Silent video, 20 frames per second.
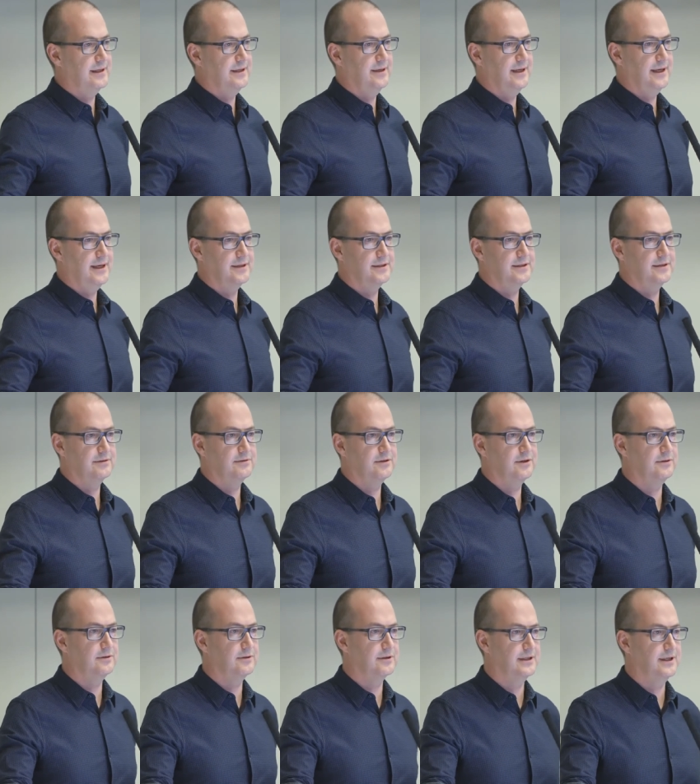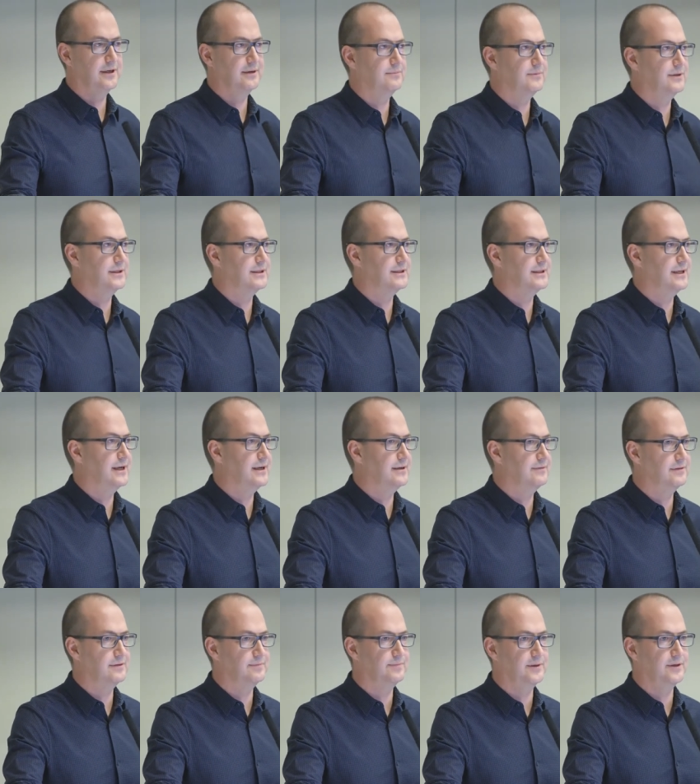like, like a stroke, down one side
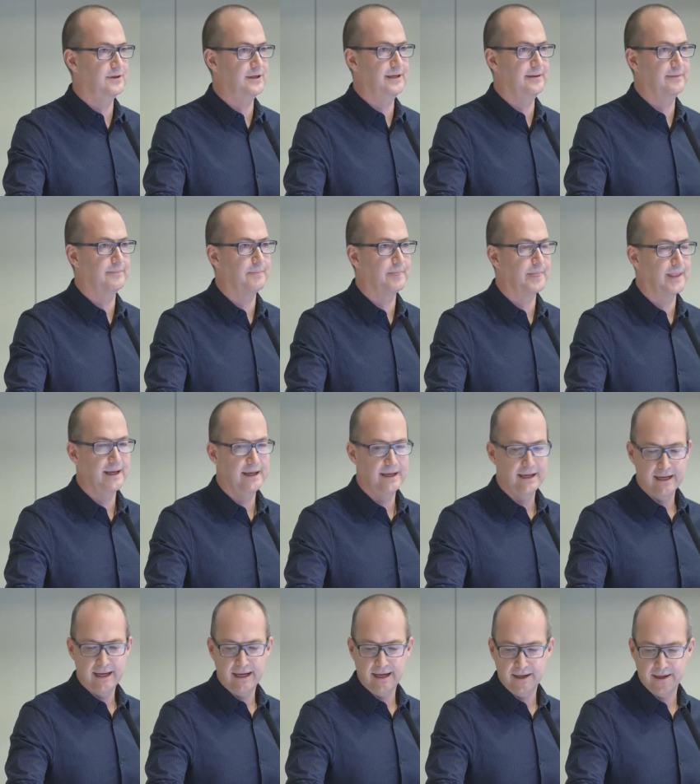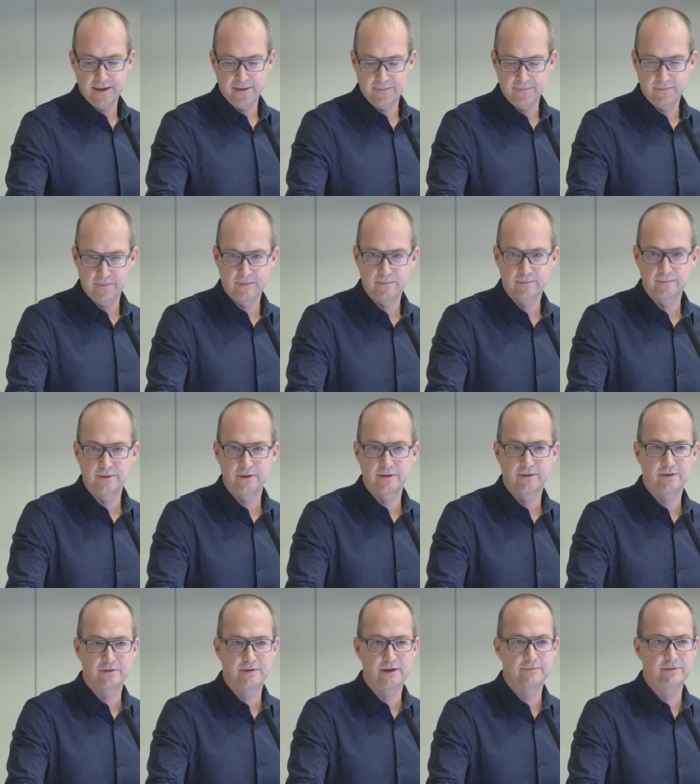of his body. Um, put
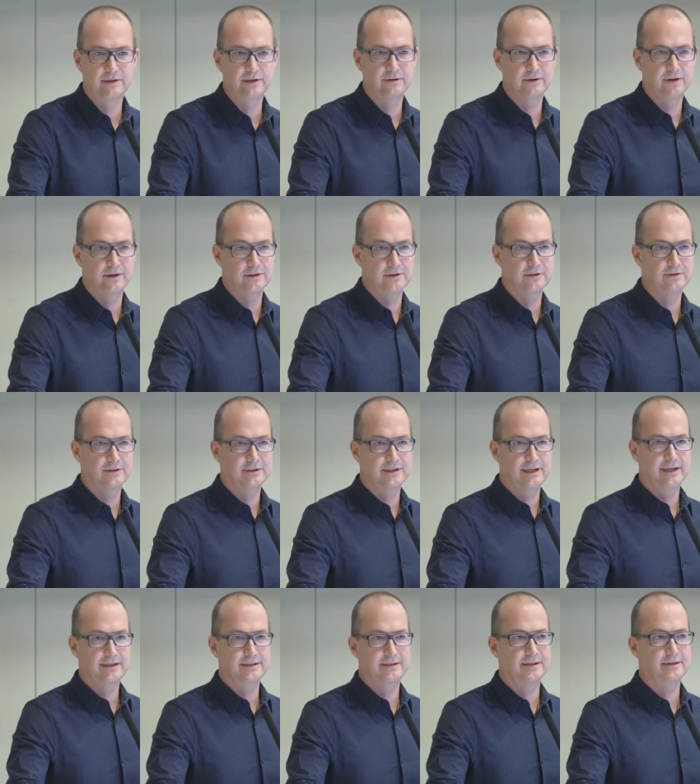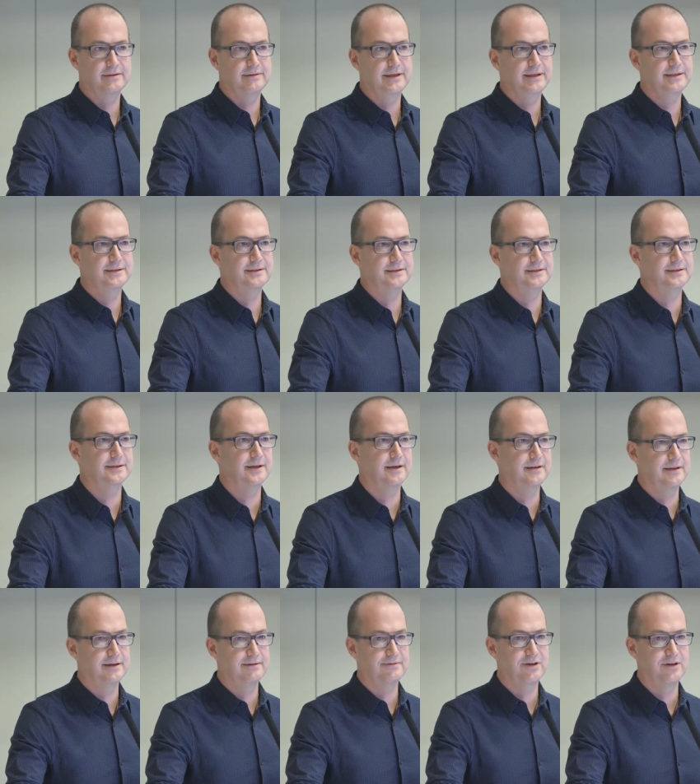through every neurological test, there is
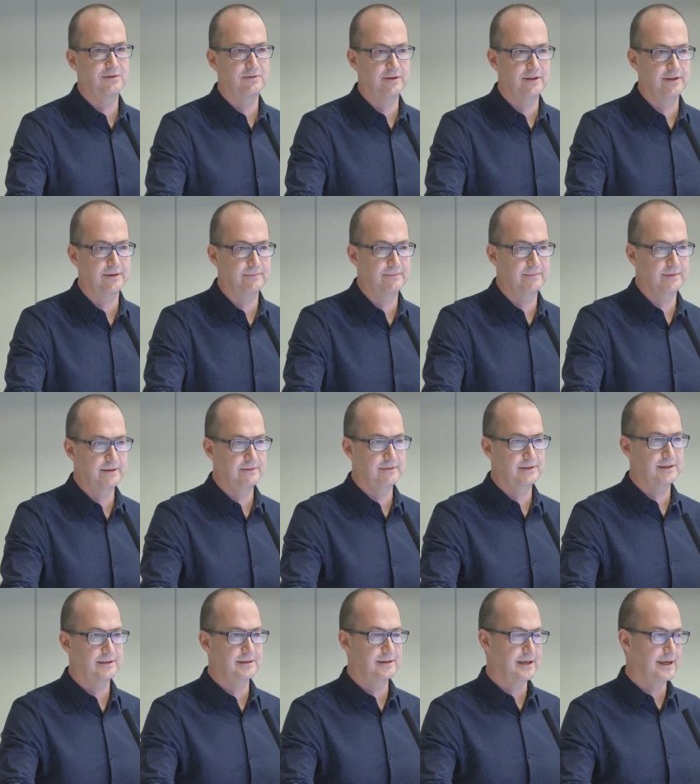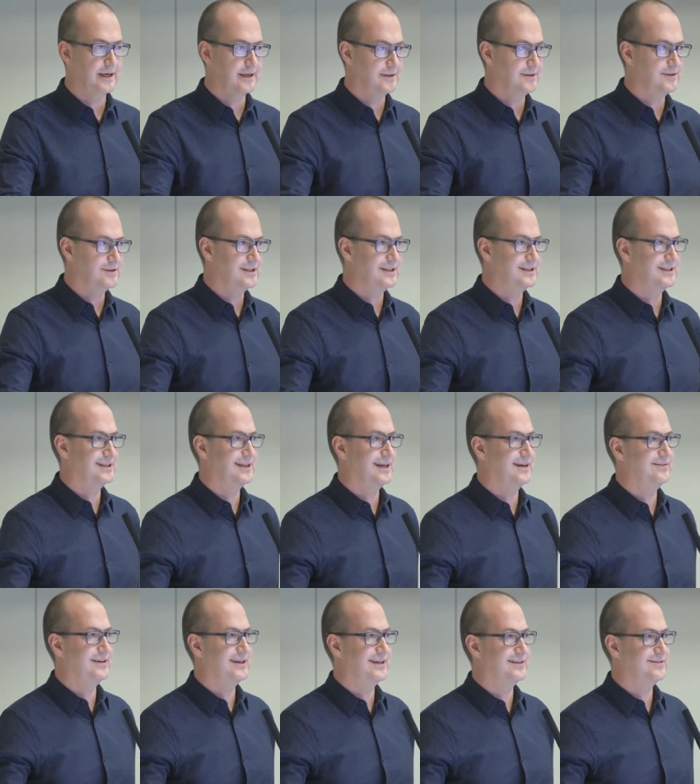nothing wrong with him. He was diagnosed as
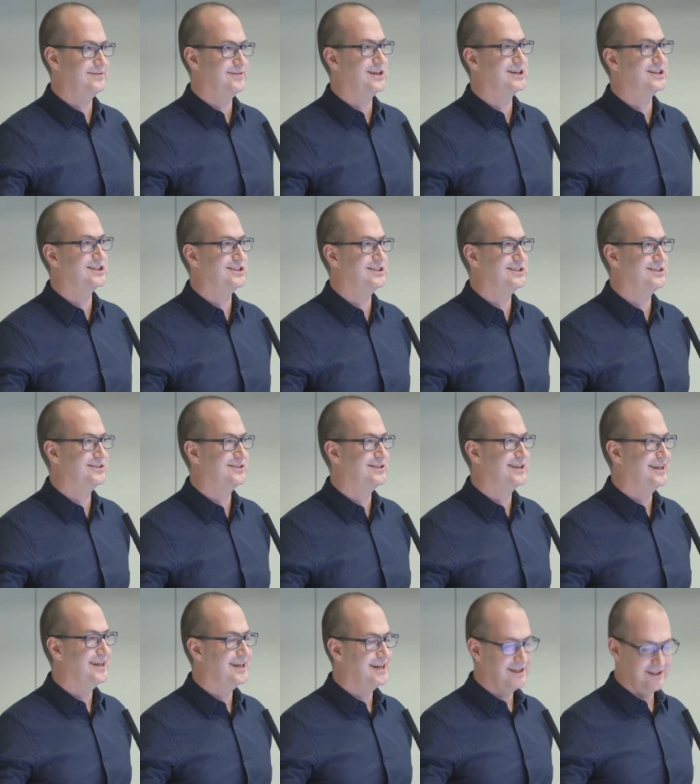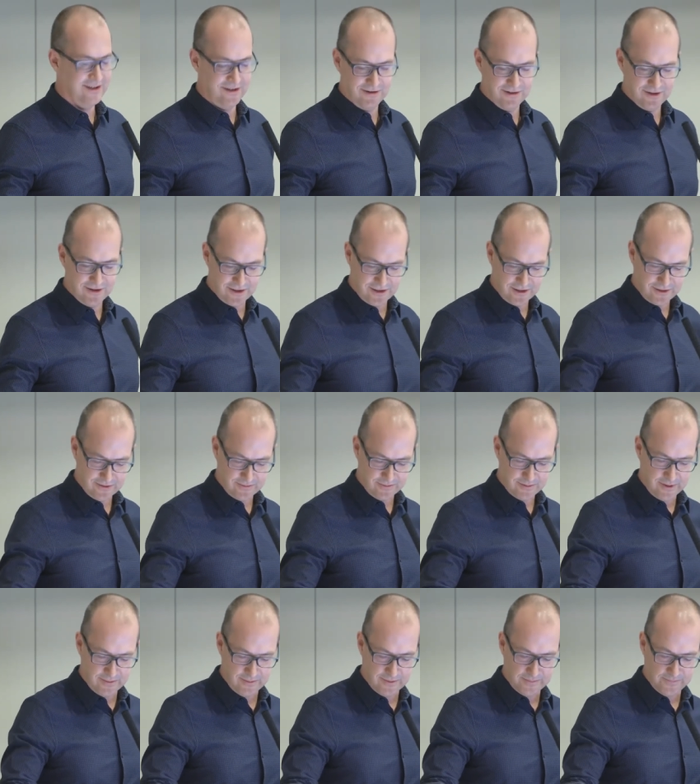having a functional neurological
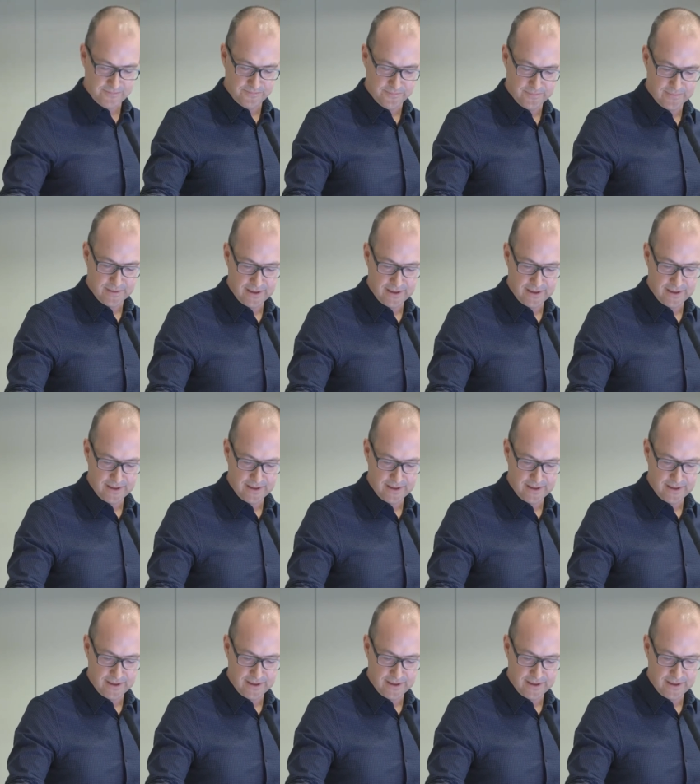problem.